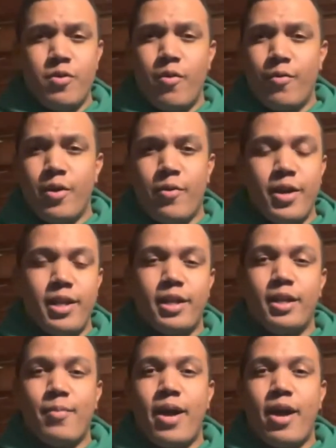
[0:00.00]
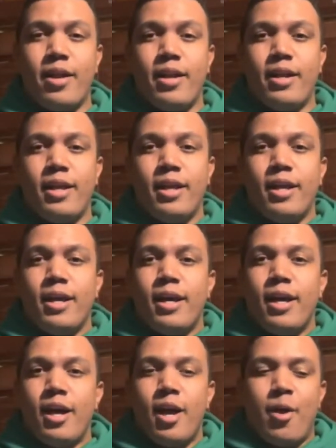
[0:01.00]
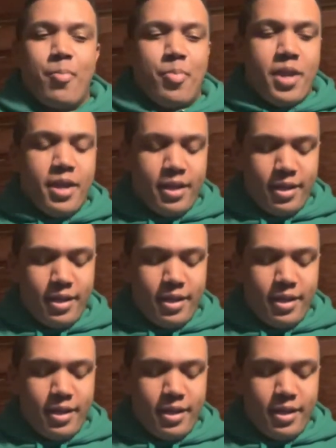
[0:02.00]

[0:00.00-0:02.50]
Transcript: don't know anything about it, um,